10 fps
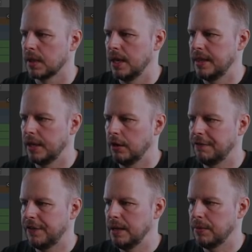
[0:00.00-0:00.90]
And then on
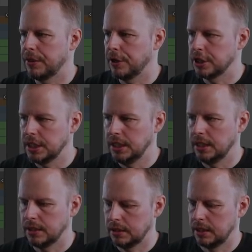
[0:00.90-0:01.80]
frame 13
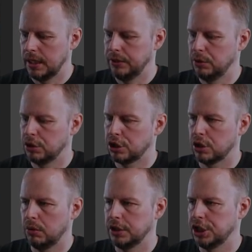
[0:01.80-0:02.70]
here, I'll do
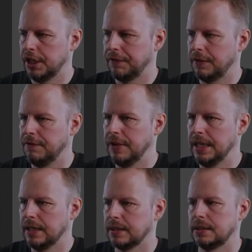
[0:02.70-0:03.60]
Control Shift
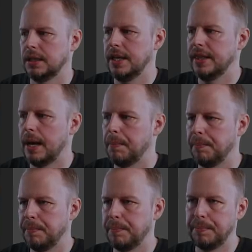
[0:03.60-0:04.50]
V. And that
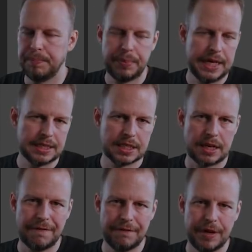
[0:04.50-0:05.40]
pastes
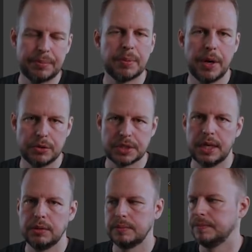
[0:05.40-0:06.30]
a flipped pose now.